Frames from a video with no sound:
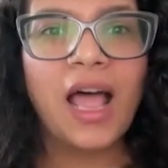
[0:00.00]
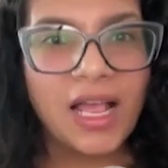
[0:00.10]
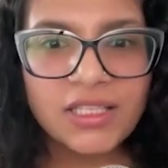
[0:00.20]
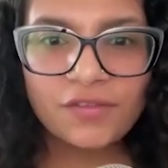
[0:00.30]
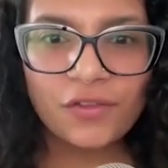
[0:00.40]

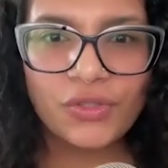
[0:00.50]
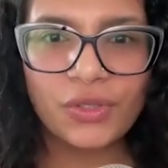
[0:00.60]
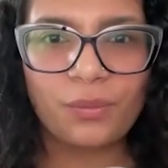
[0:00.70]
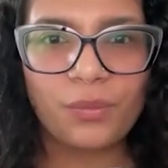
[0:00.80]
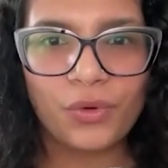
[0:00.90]
ask for
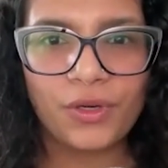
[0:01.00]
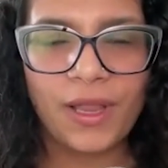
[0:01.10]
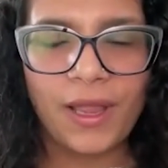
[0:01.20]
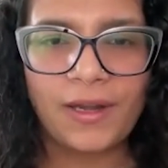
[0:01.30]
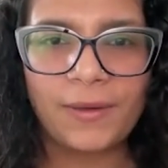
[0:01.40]
support.
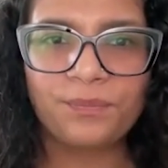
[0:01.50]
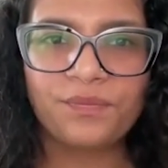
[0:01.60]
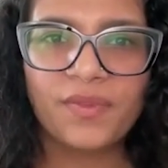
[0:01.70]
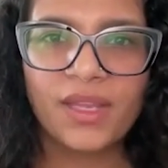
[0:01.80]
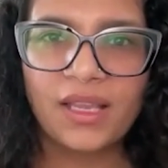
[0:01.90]
And
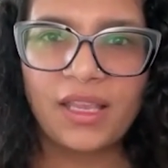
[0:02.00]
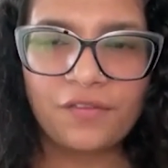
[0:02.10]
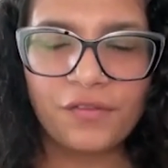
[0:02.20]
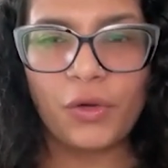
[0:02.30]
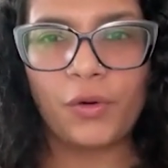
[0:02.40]

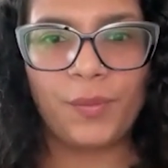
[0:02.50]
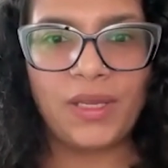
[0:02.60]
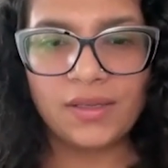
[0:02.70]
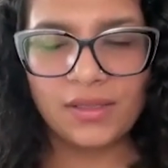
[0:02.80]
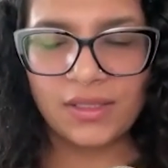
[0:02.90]
if your
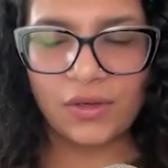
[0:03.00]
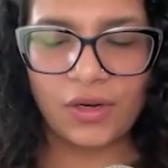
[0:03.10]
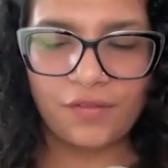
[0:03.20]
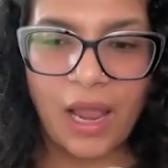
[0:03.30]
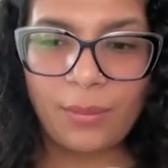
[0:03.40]
parents
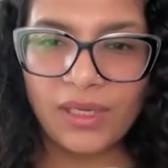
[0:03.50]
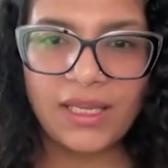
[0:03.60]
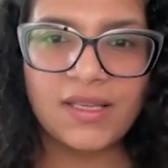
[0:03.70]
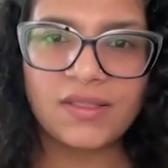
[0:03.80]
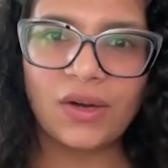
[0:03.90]
or
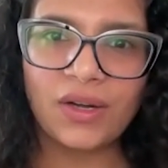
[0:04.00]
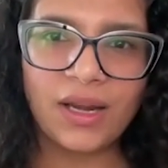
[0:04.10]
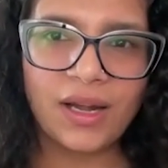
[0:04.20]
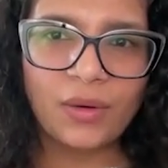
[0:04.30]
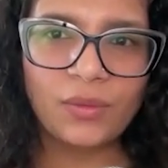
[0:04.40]
family is not
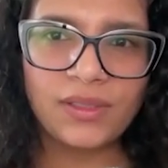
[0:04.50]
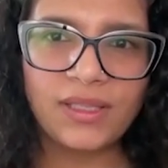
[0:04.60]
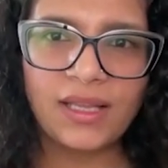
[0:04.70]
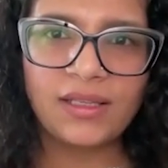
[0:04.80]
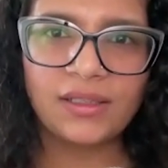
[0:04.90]
around,
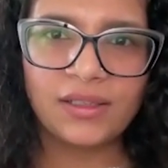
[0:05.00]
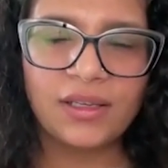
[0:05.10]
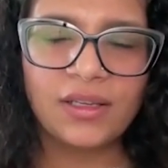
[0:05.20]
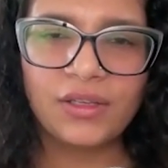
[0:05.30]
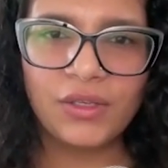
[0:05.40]
then
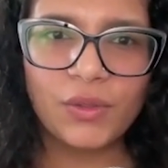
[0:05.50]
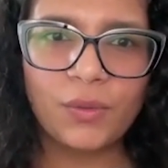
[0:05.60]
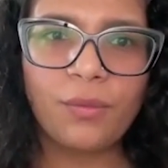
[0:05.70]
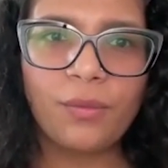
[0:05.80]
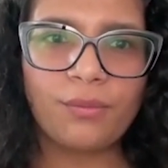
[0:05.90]

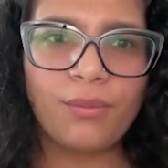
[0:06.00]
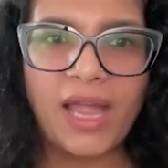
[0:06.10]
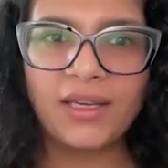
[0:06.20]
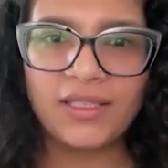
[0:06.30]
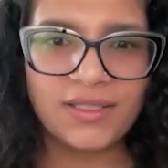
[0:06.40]

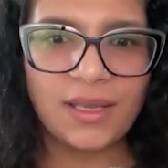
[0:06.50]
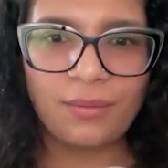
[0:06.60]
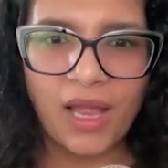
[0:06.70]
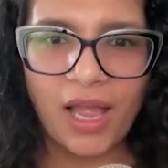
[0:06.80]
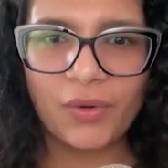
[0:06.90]
manage
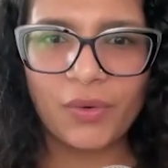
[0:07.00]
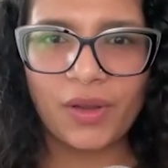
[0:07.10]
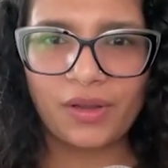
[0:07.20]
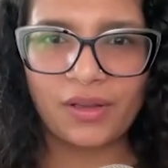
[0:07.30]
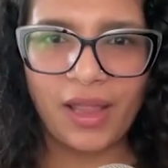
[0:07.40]
somehow,
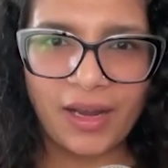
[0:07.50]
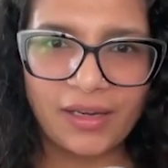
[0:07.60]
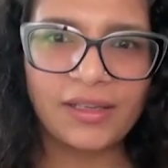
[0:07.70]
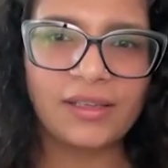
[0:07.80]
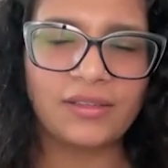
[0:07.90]

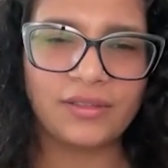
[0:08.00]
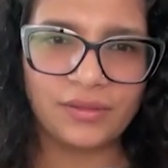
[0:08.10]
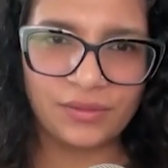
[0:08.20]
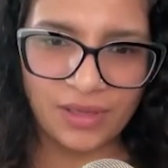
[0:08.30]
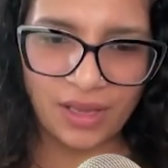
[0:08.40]
and
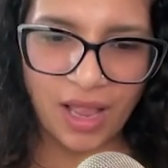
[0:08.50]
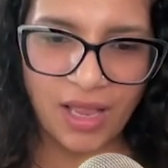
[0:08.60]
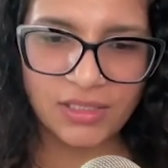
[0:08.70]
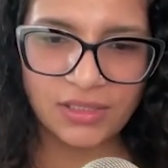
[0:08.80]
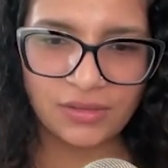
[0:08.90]

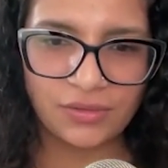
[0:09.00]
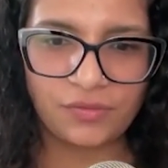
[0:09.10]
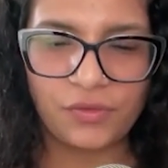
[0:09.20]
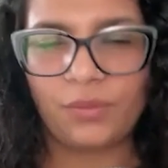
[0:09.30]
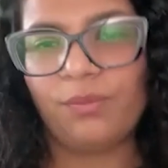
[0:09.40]
ask
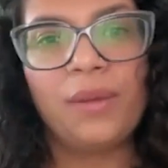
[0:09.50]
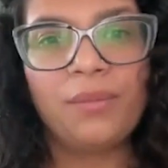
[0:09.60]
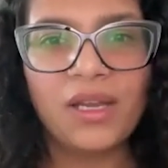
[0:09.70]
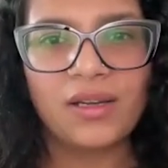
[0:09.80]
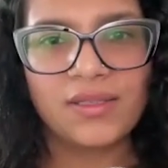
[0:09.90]
for,
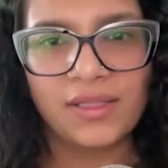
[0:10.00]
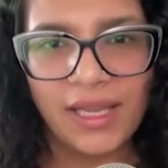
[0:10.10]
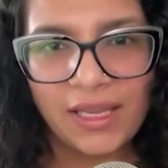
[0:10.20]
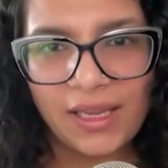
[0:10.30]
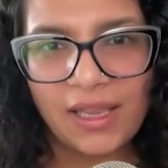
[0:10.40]
maybe it is a
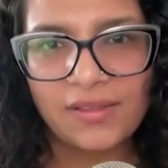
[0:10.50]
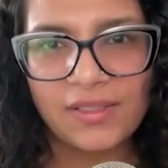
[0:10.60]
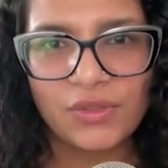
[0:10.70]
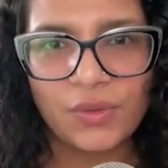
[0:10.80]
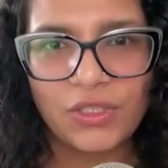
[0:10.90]
daycare
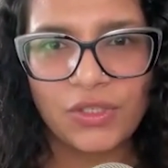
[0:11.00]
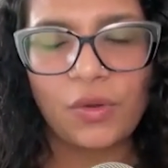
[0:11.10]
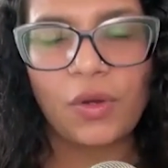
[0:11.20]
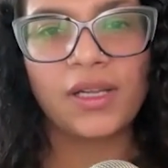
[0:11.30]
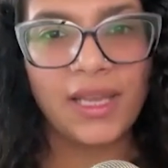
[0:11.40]

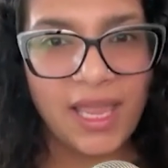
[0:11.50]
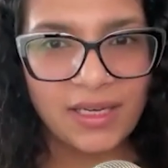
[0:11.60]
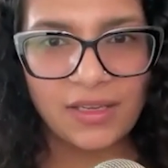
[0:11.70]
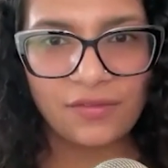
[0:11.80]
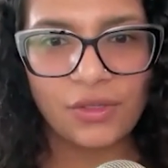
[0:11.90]
situation or a
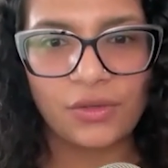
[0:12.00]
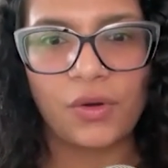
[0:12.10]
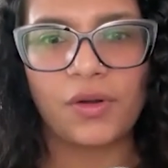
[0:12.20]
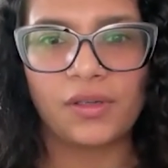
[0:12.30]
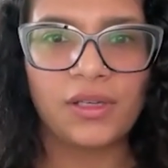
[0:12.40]
caregiver
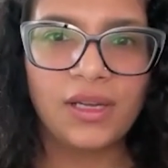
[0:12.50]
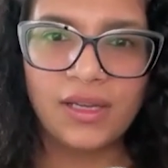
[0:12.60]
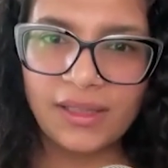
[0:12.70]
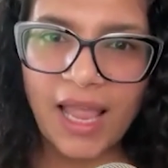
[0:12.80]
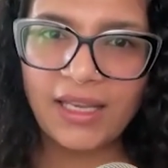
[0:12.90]
or
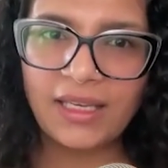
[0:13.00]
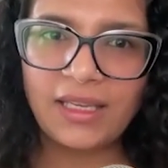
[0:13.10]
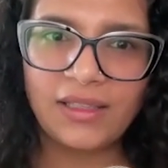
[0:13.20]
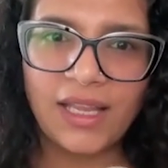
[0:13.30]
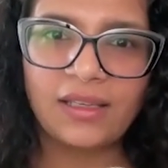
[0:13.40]

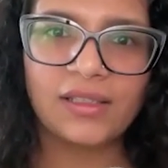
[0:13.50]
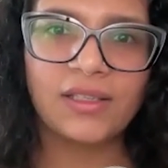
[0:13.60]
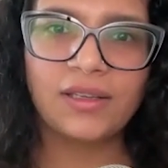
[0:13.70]
nanny. Like